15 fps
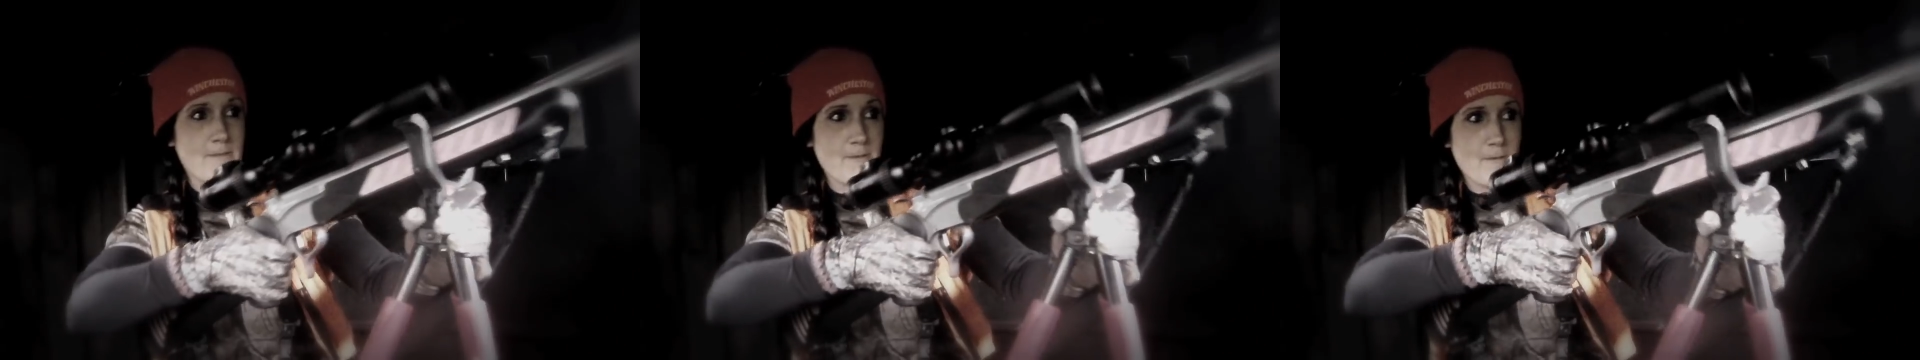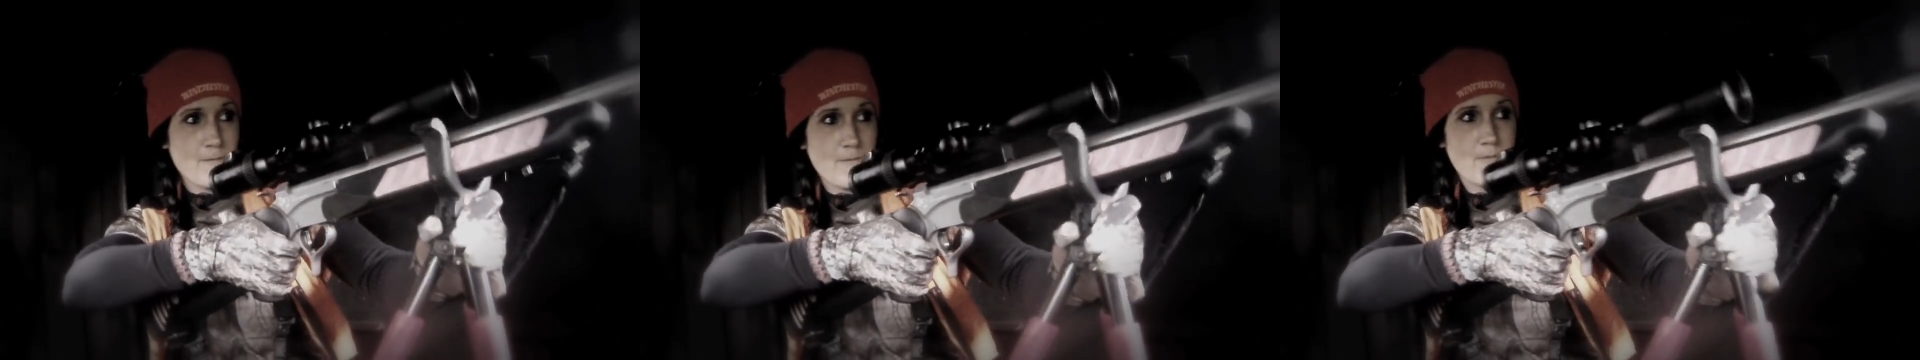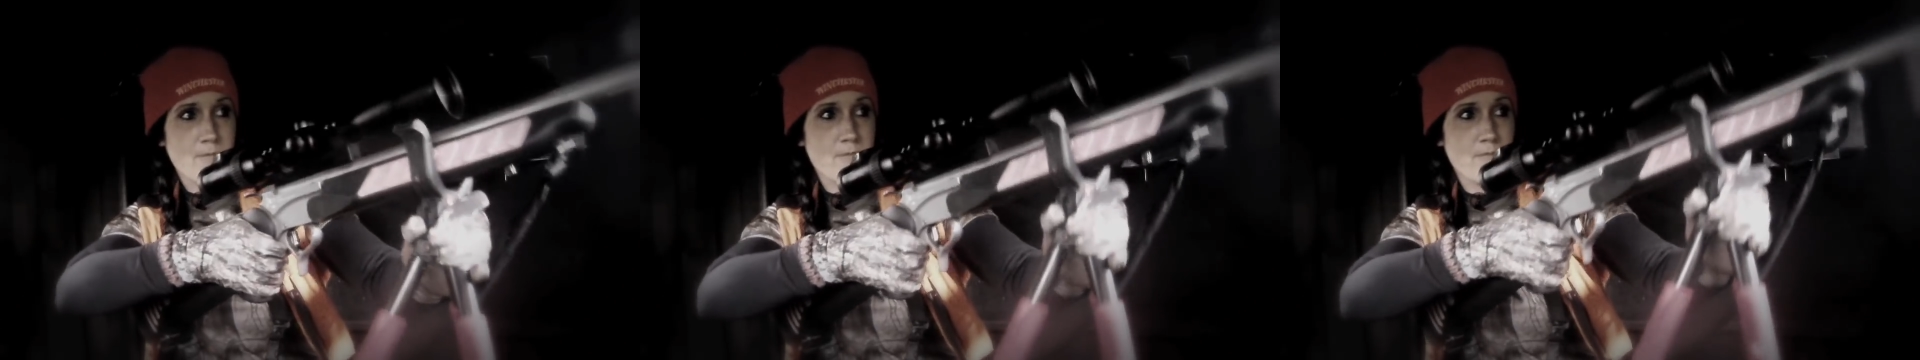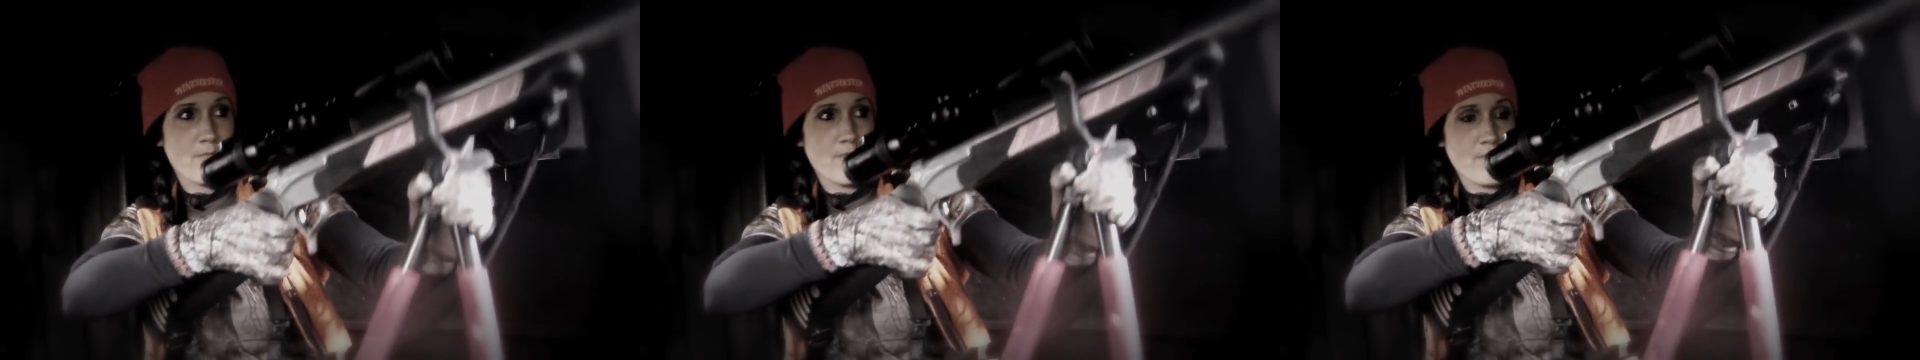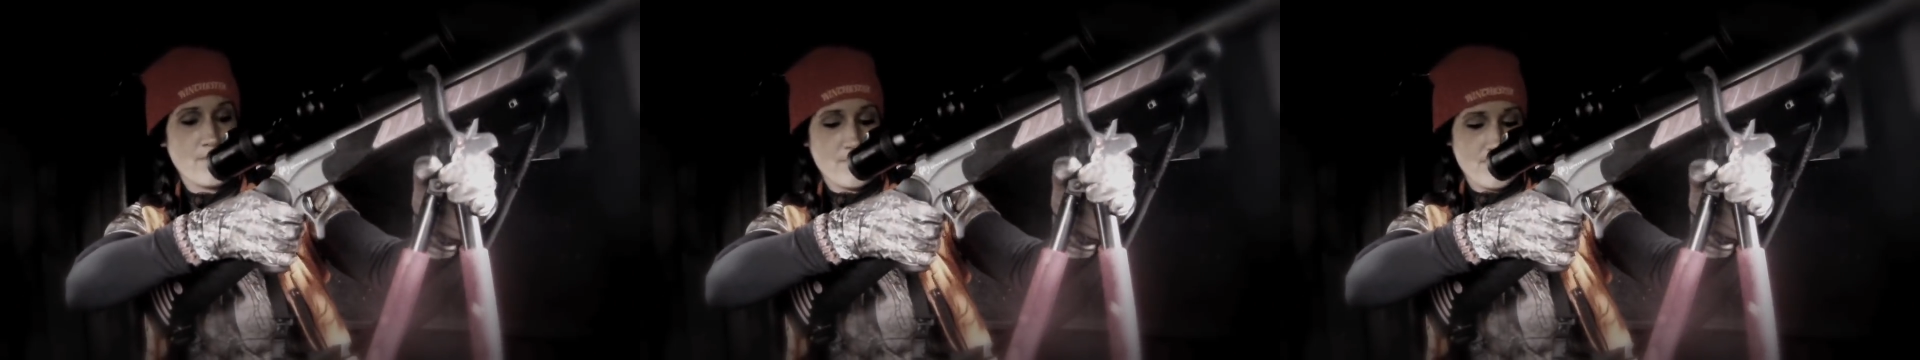of the things I've
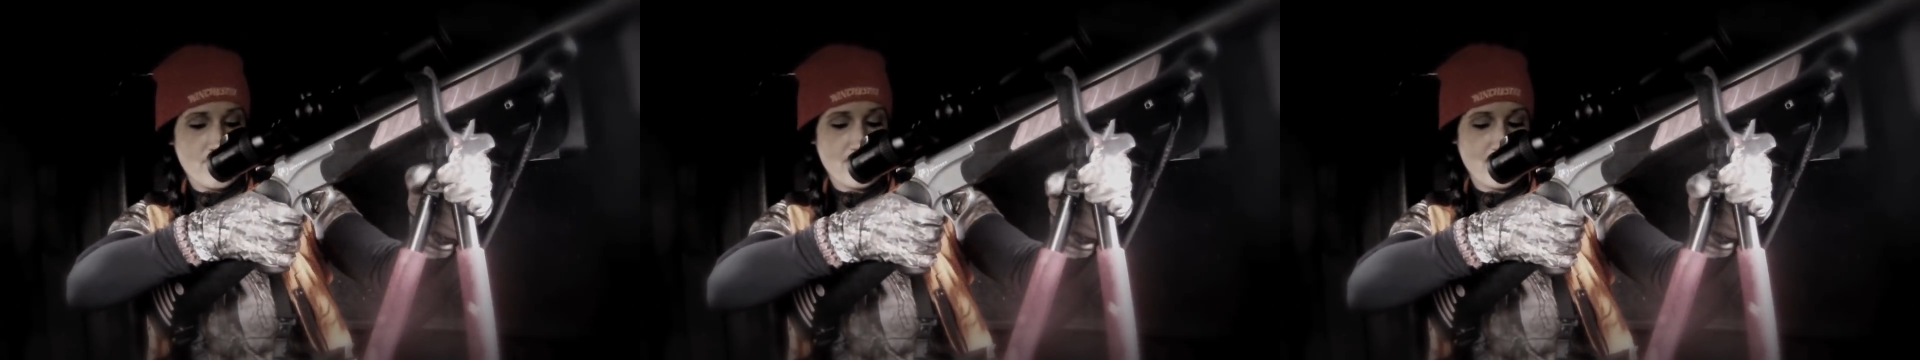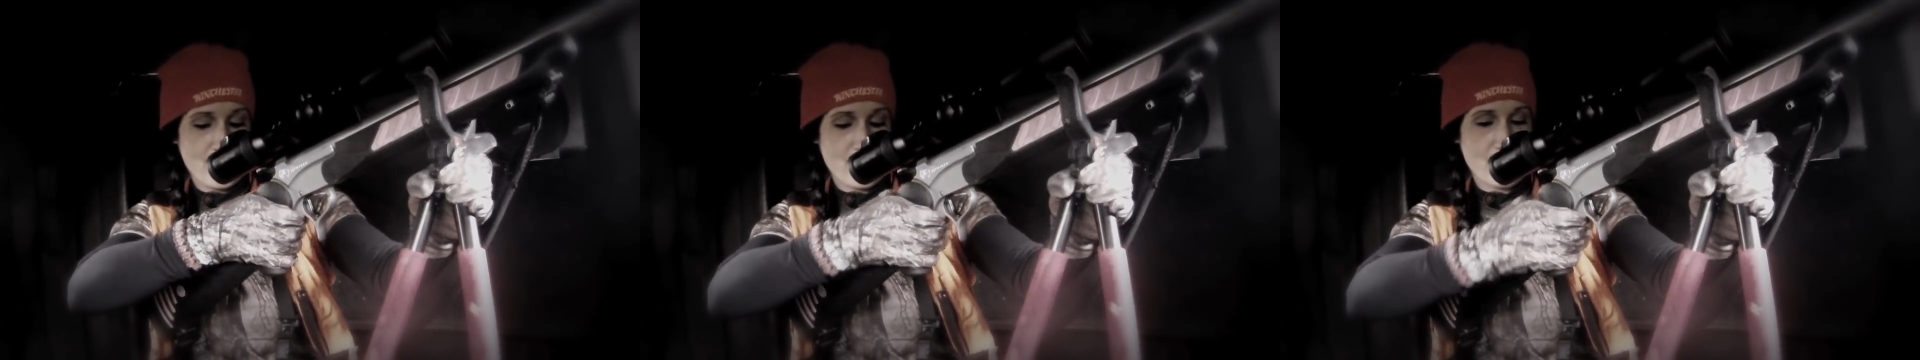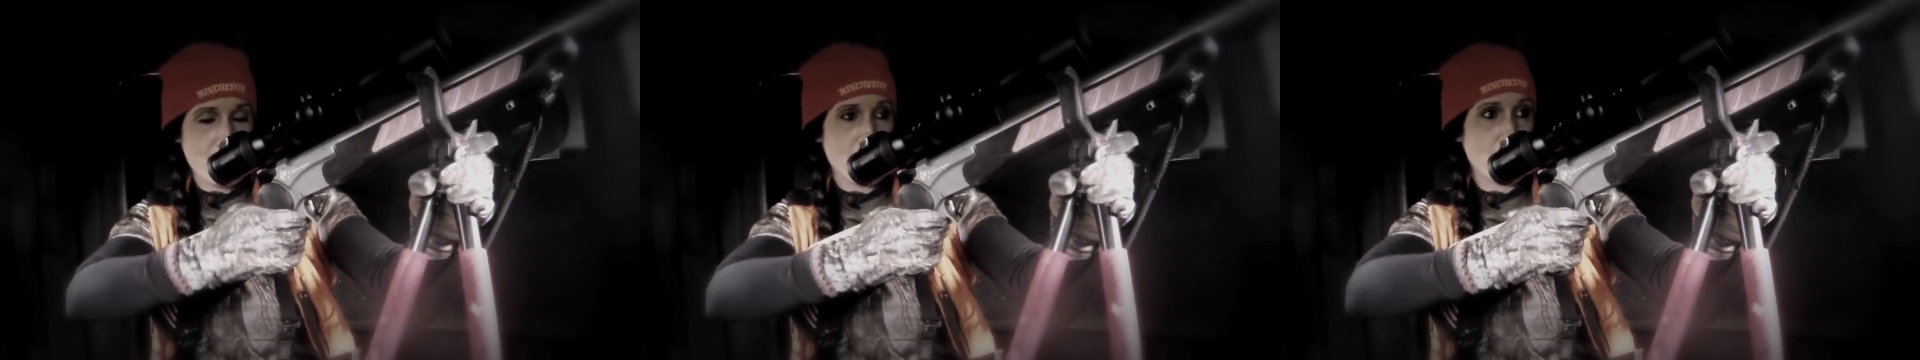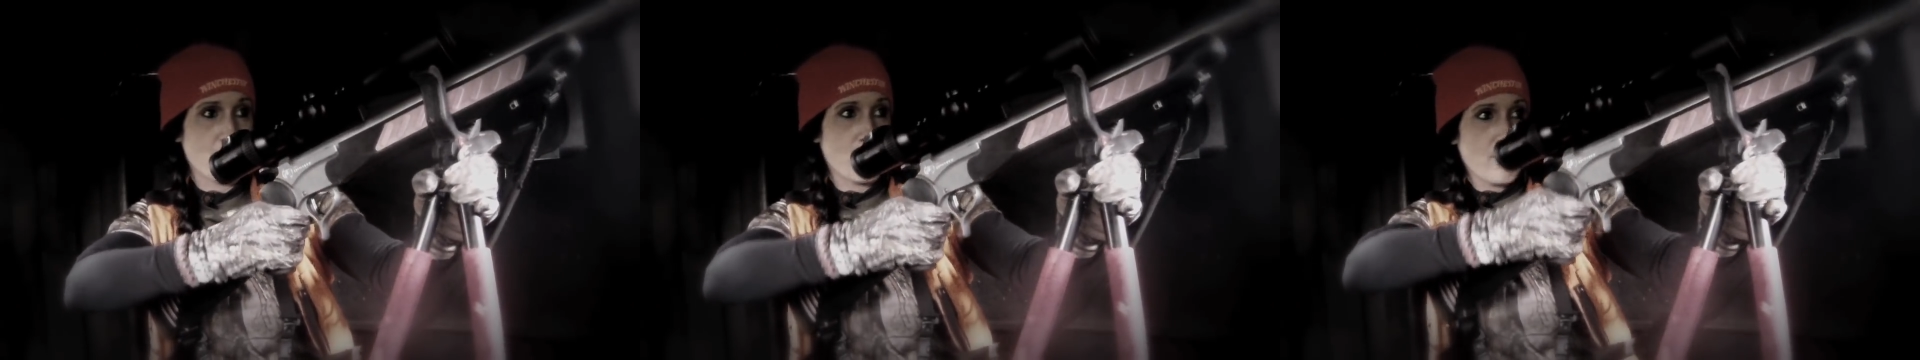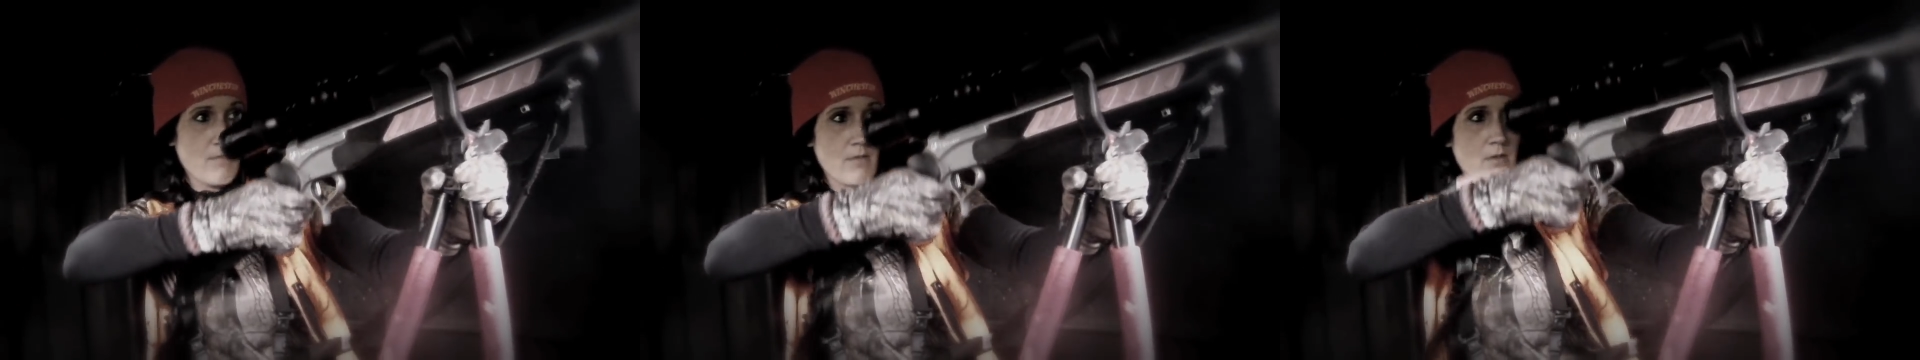had in the past.
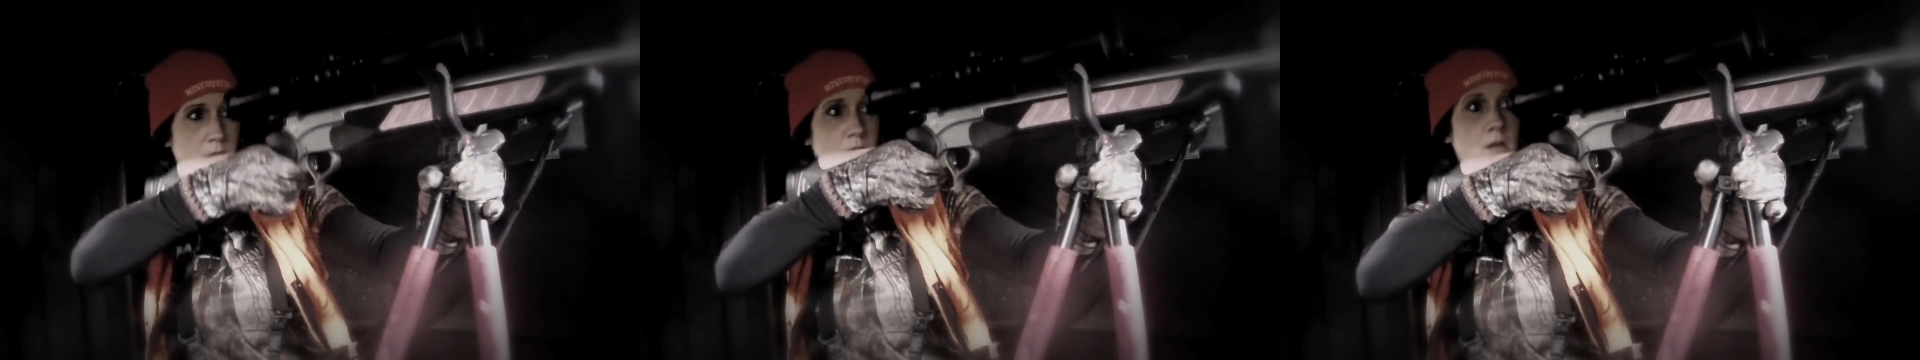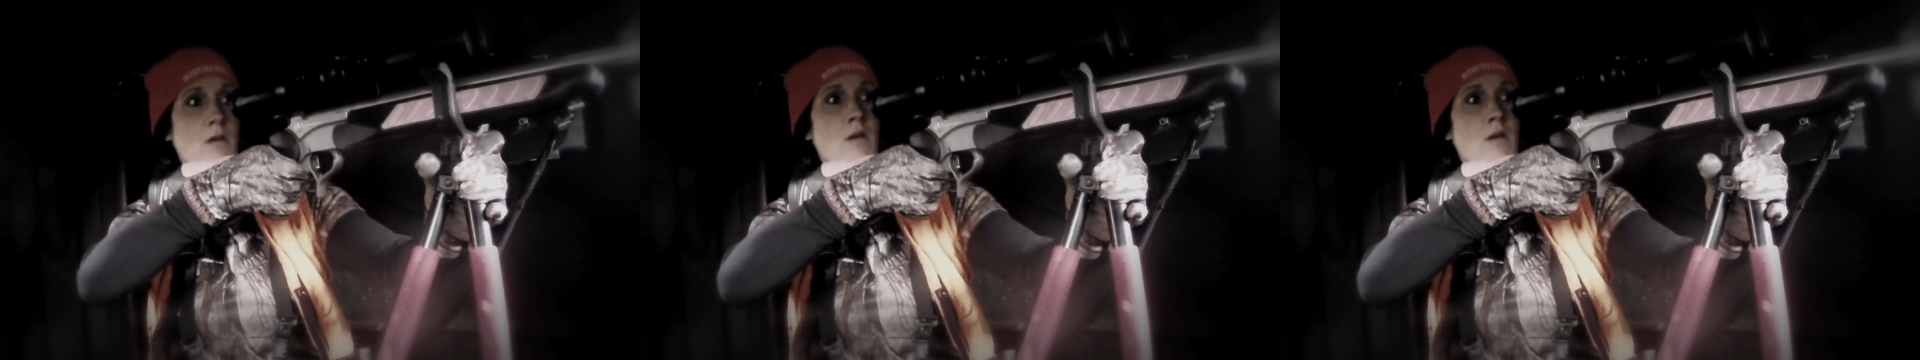I mean,